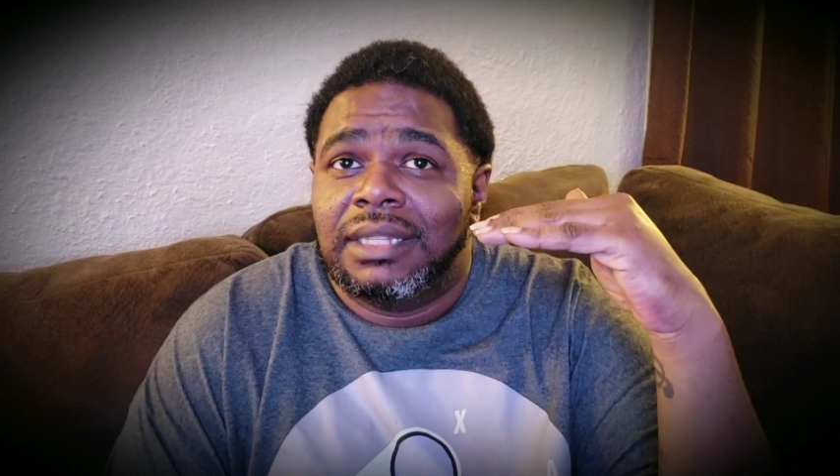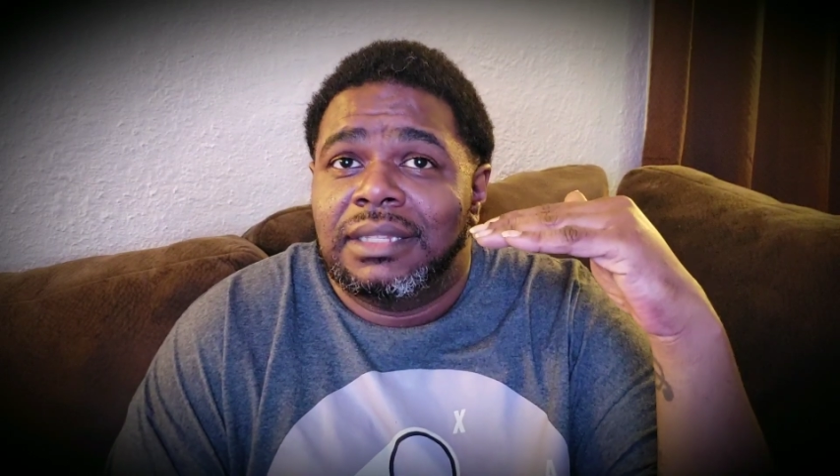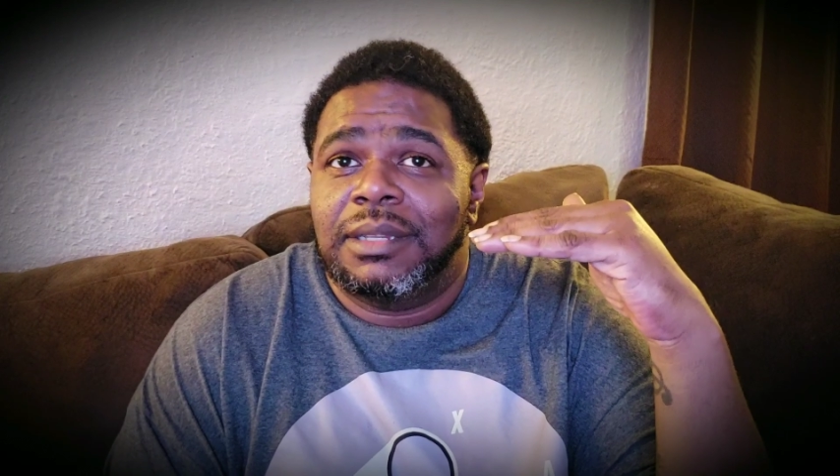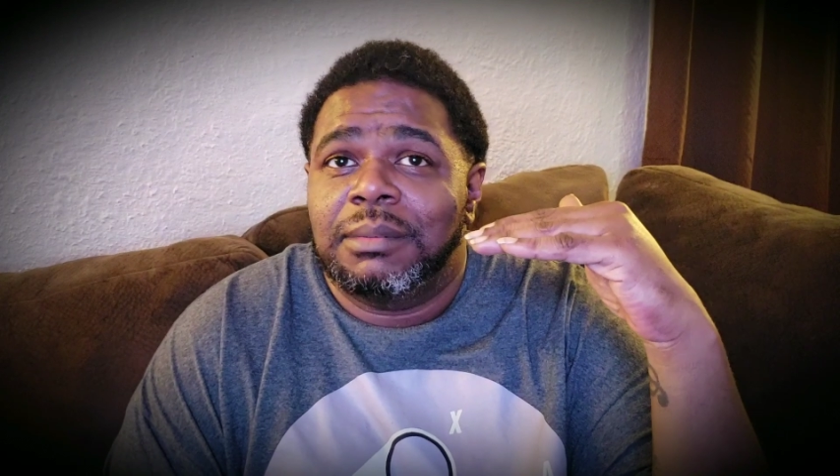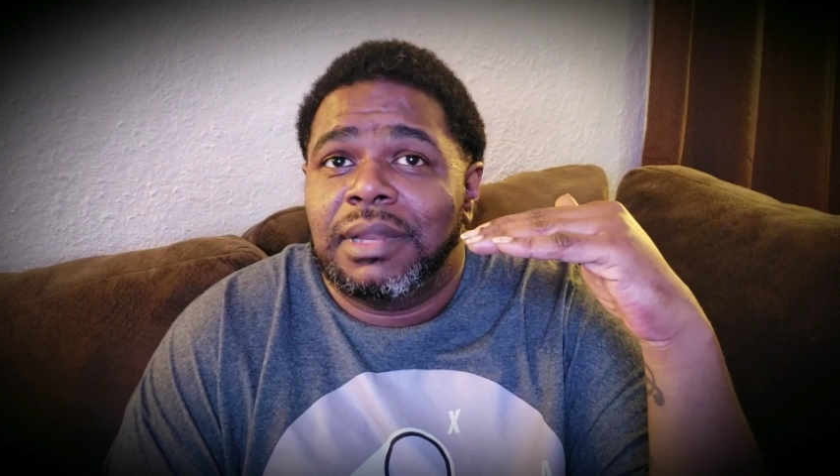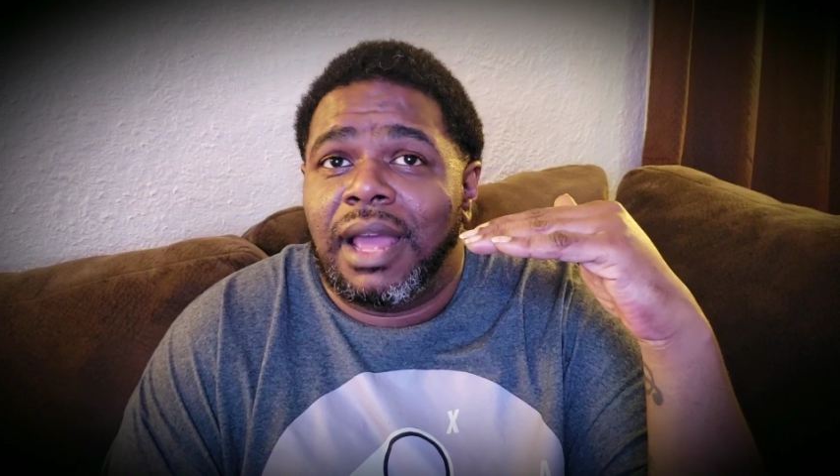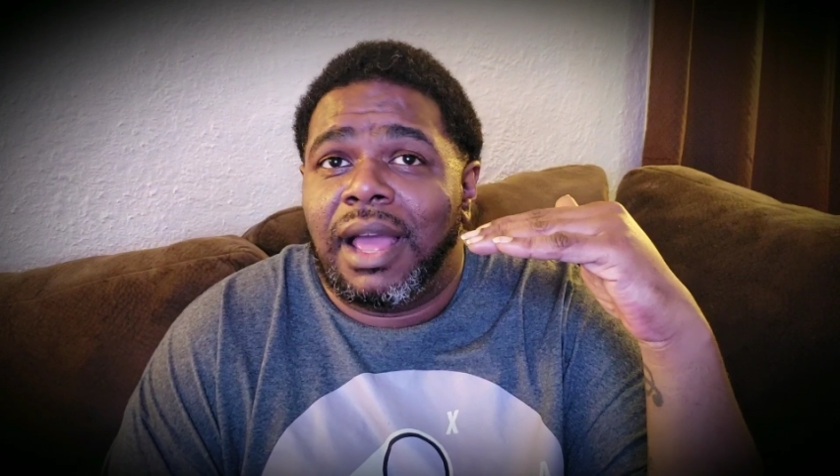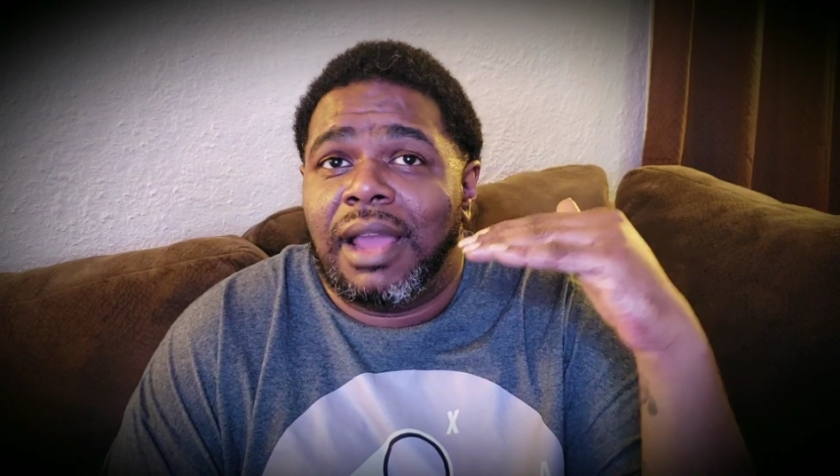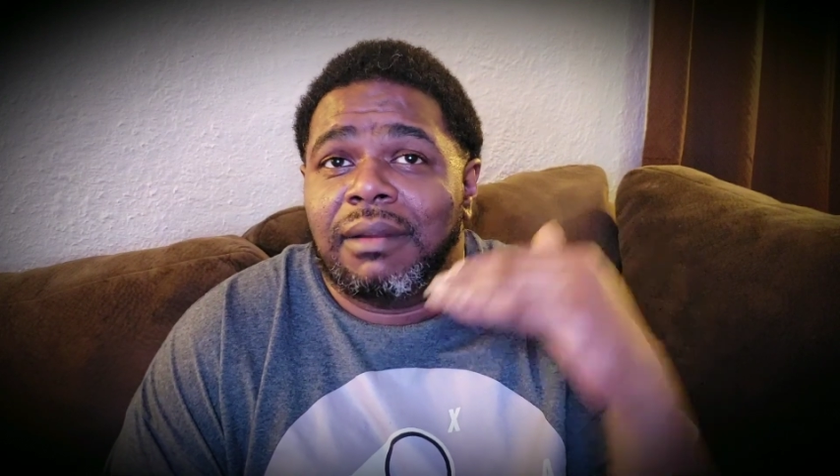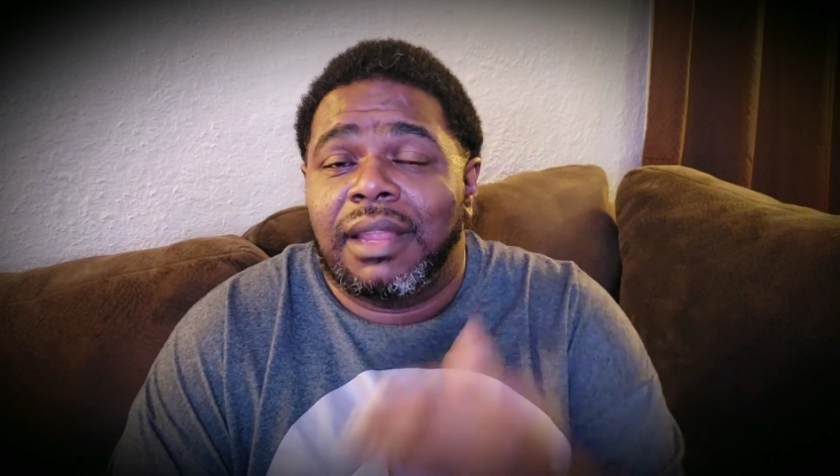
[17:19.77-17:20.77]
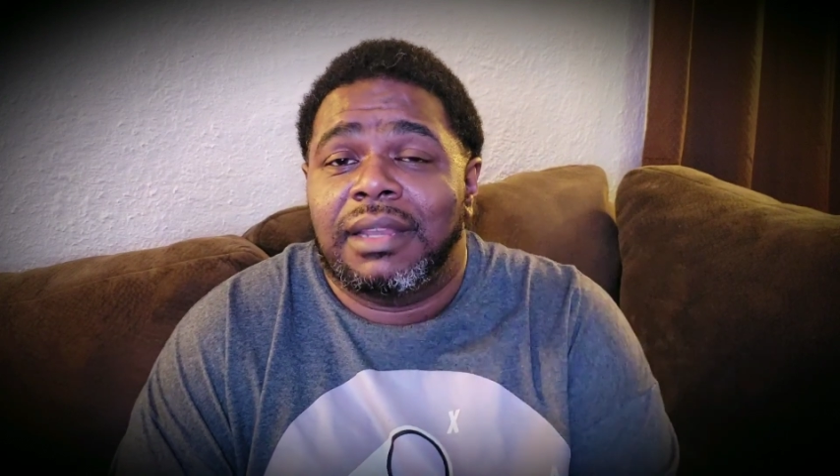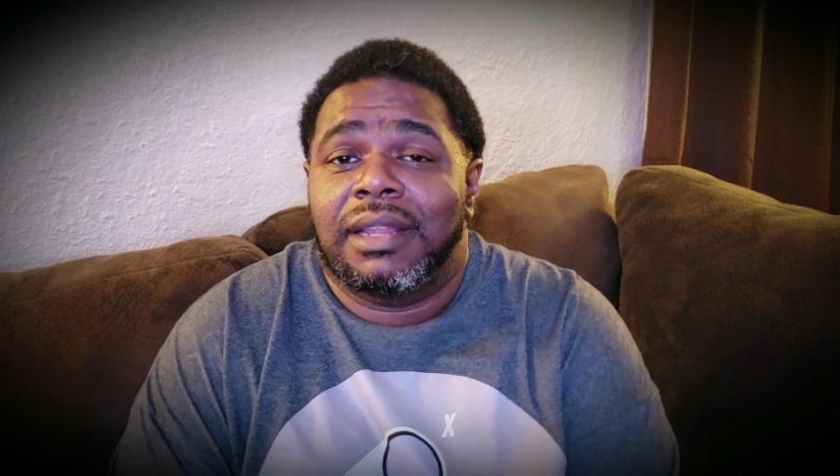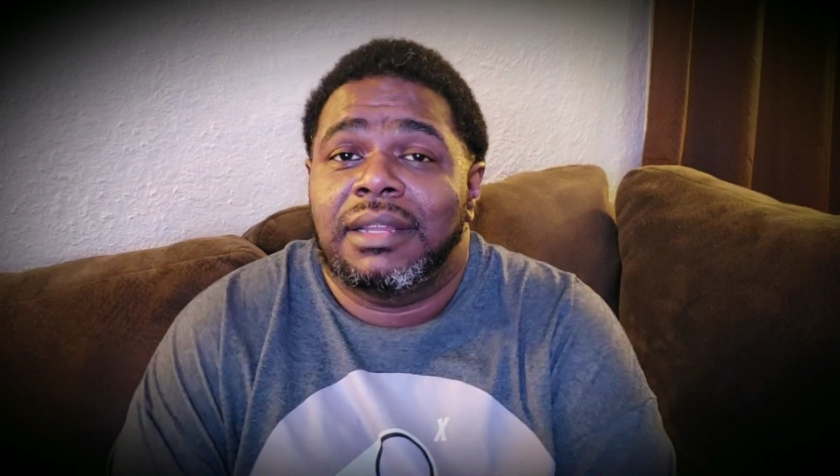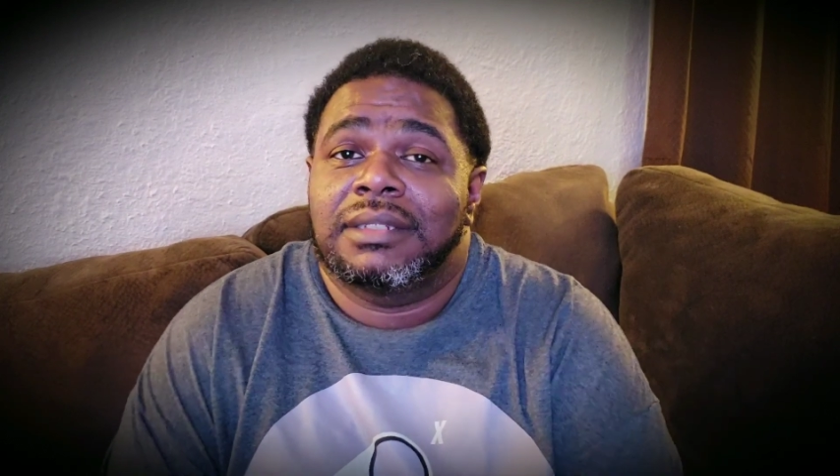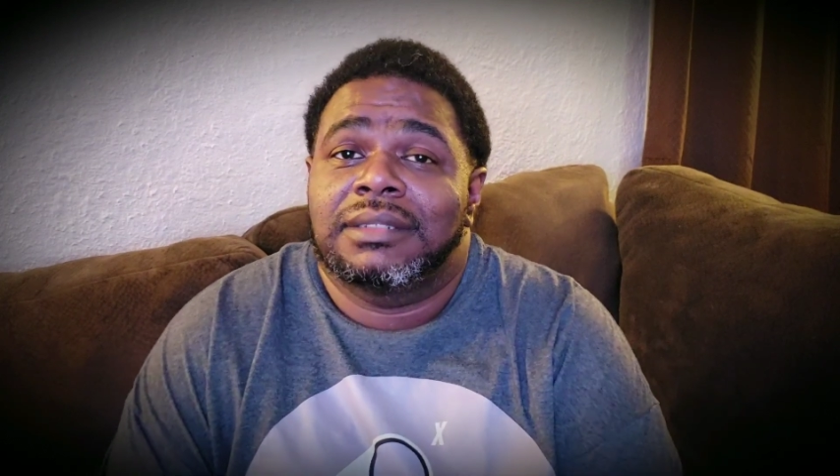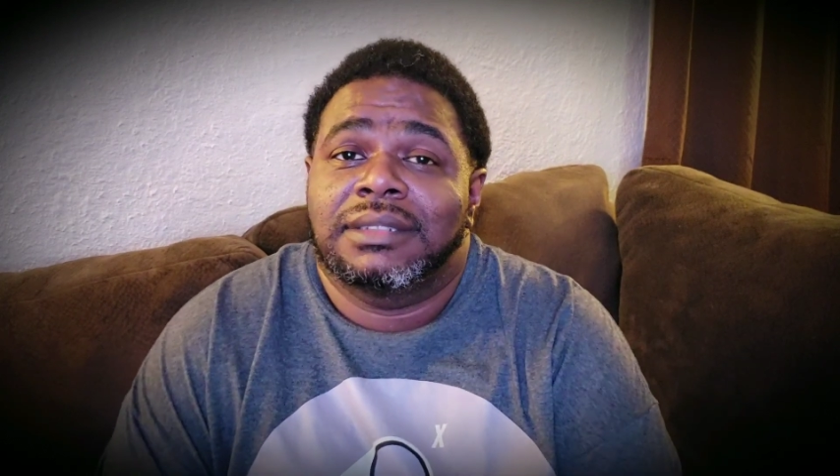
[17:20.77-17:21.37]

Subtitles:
a little bit high right now.